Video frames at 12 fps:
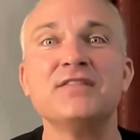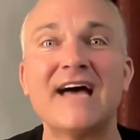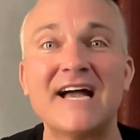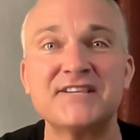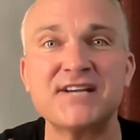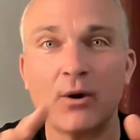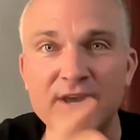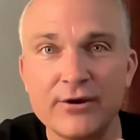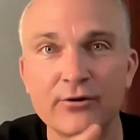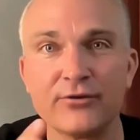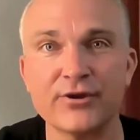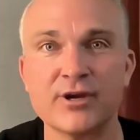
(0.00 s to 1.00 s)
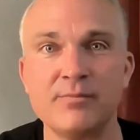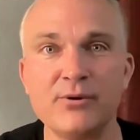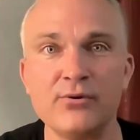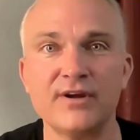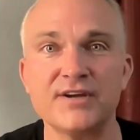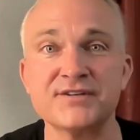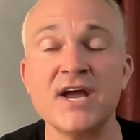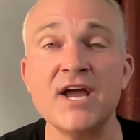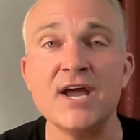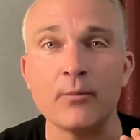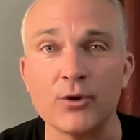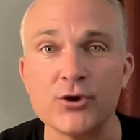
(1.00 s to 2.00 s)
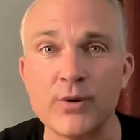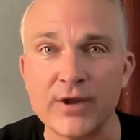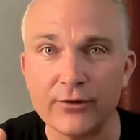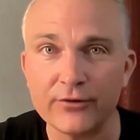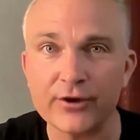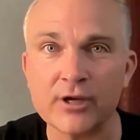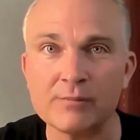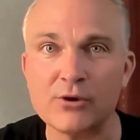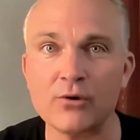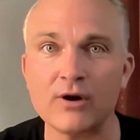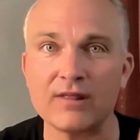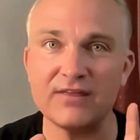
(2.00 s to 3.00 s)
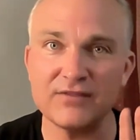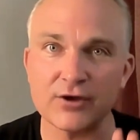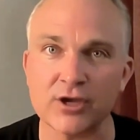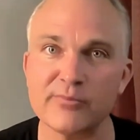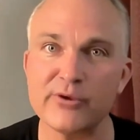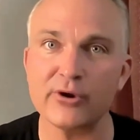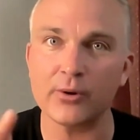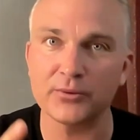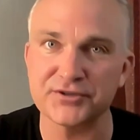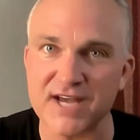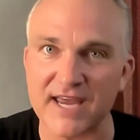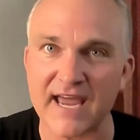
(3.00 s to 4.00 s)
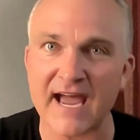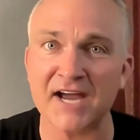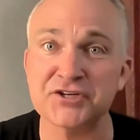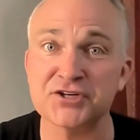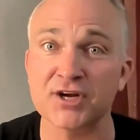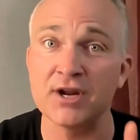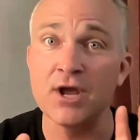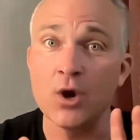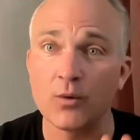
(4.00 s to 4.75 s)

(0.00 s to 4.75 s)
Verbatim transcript: that's how we heal the communities. When you heal the community, then the community will take action.